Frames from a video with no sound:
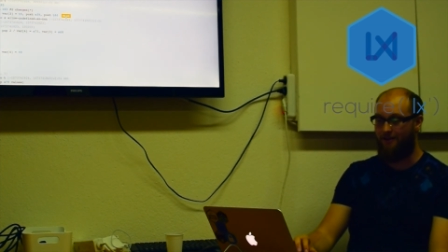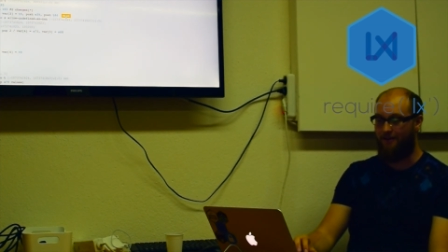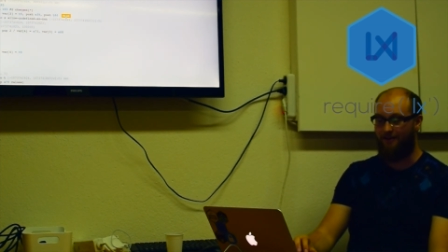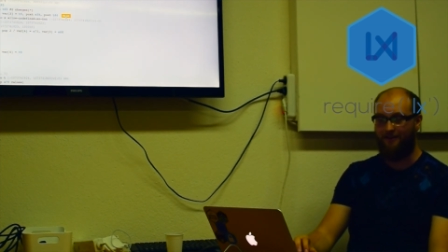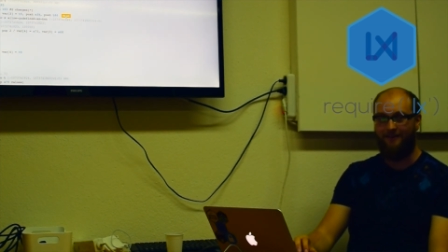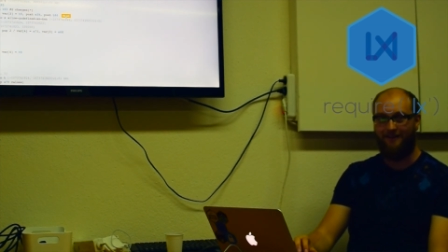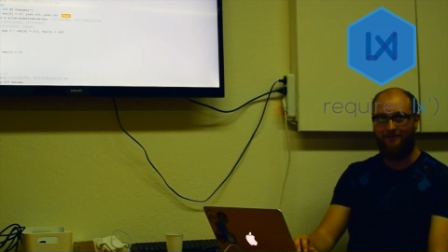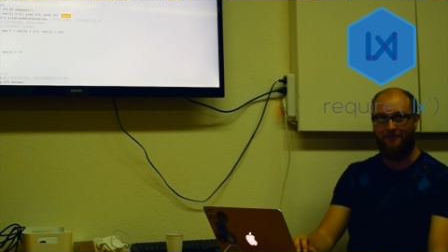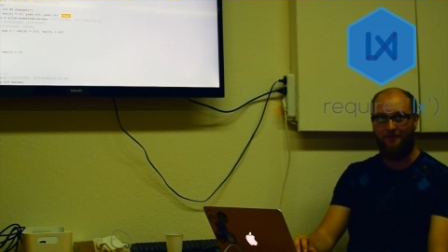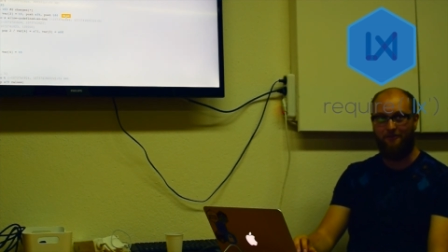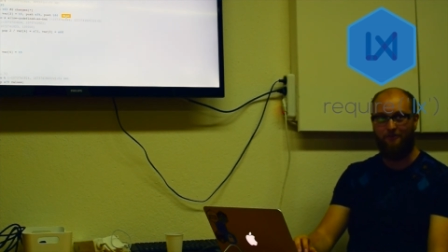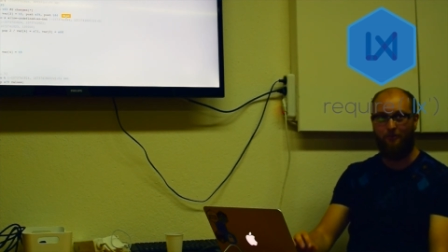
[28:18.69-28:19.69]
thing if
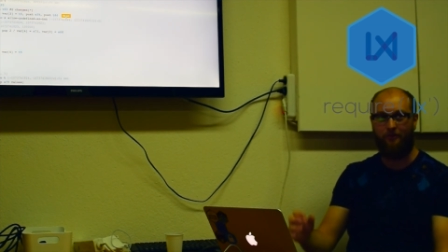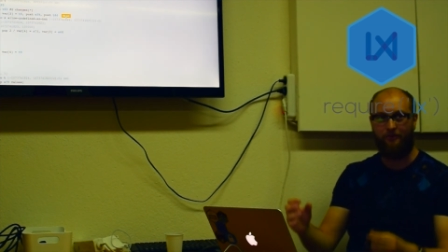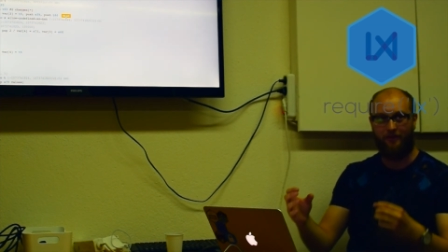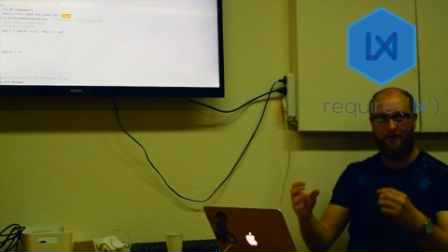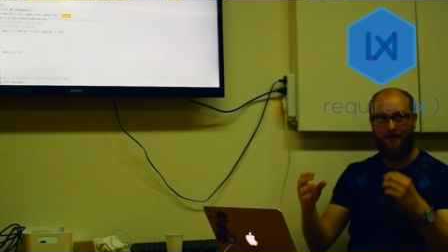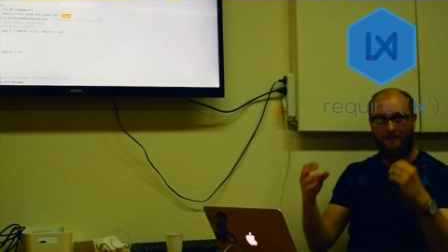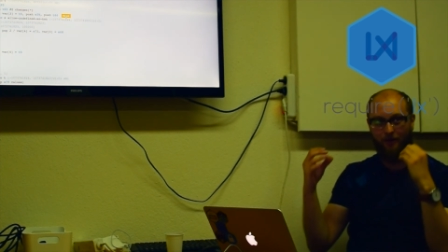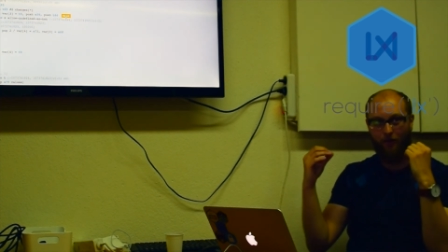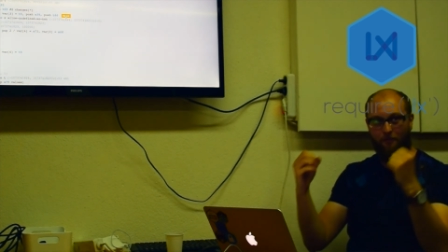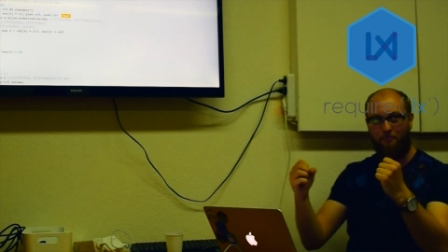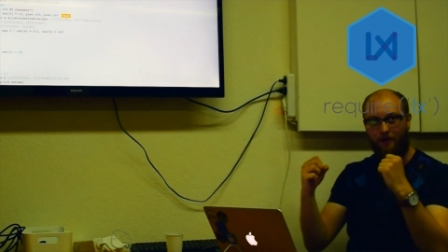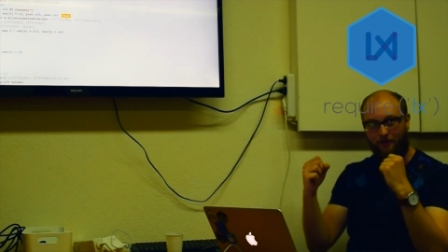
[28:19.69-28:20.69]
you want to
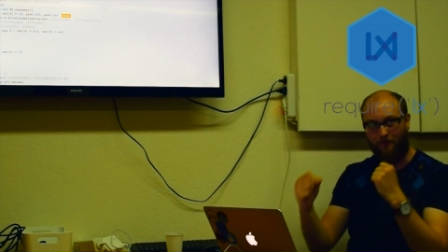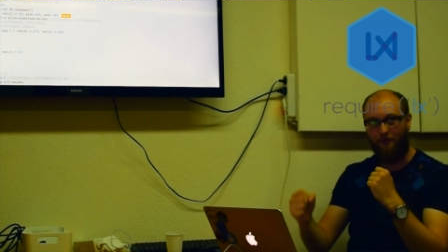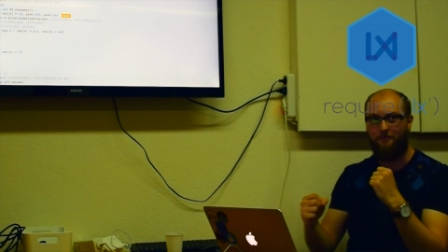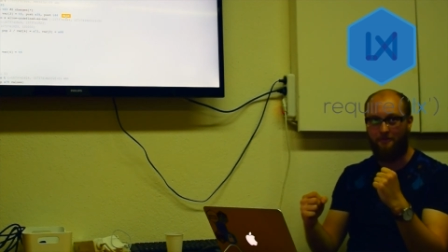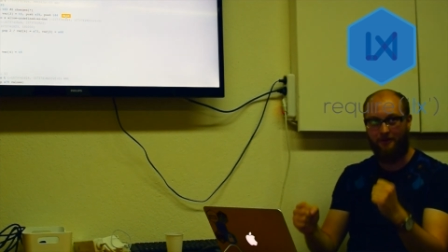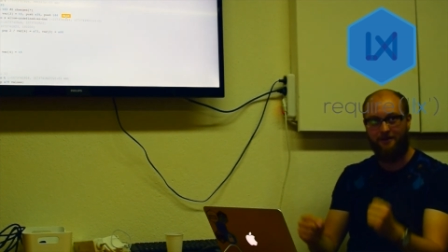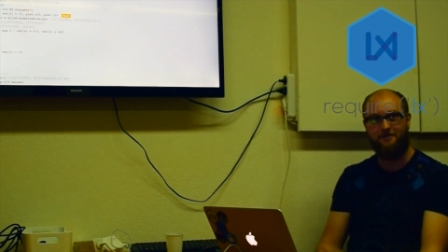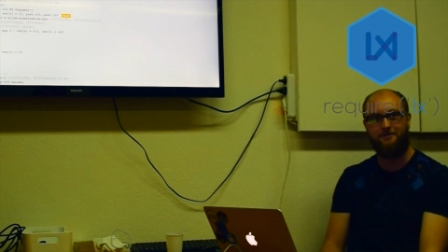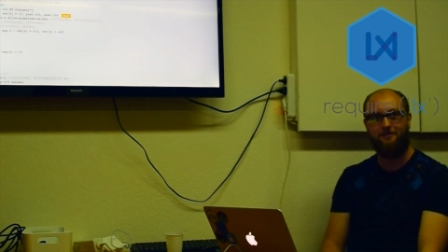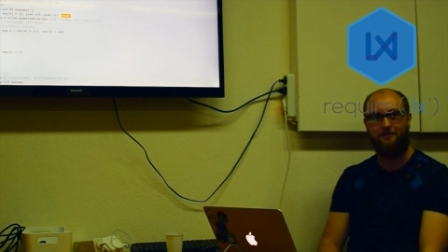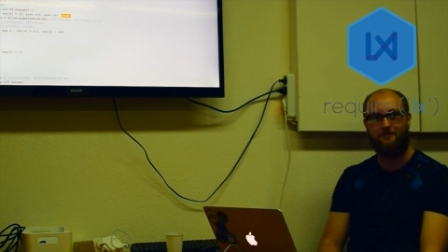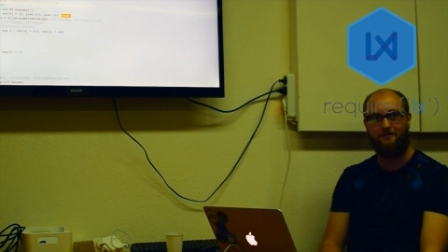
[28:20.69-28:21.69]
micro-optimize your.